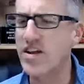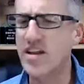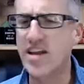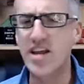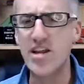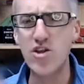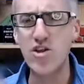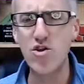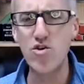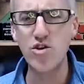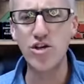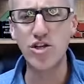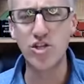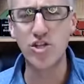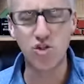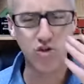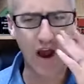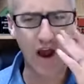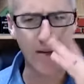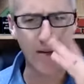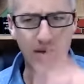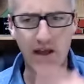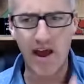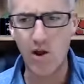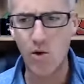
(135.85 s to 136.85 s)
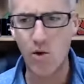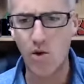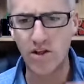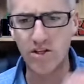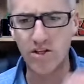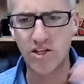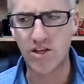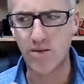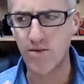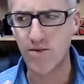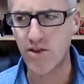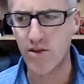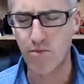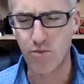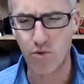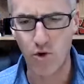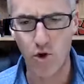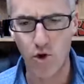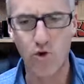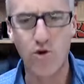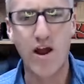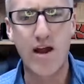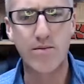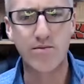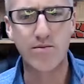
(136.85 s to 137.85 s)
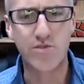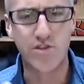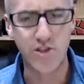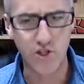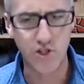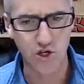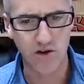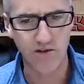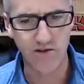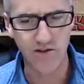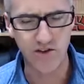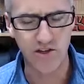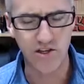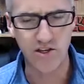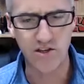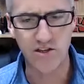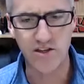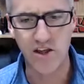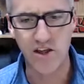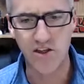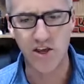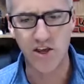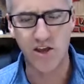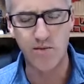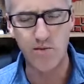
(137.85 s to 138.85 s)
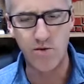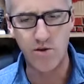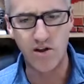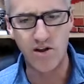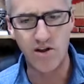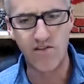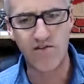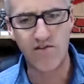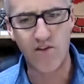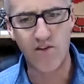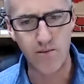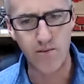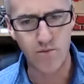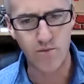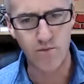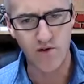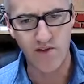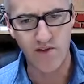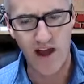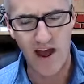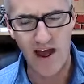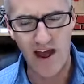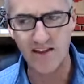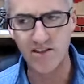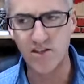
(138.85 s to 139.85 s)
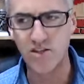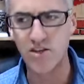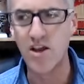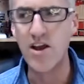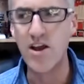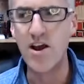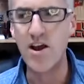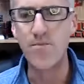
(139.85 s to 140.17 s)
Can you describe kind of what some of the programs and services that the Community Fund provides,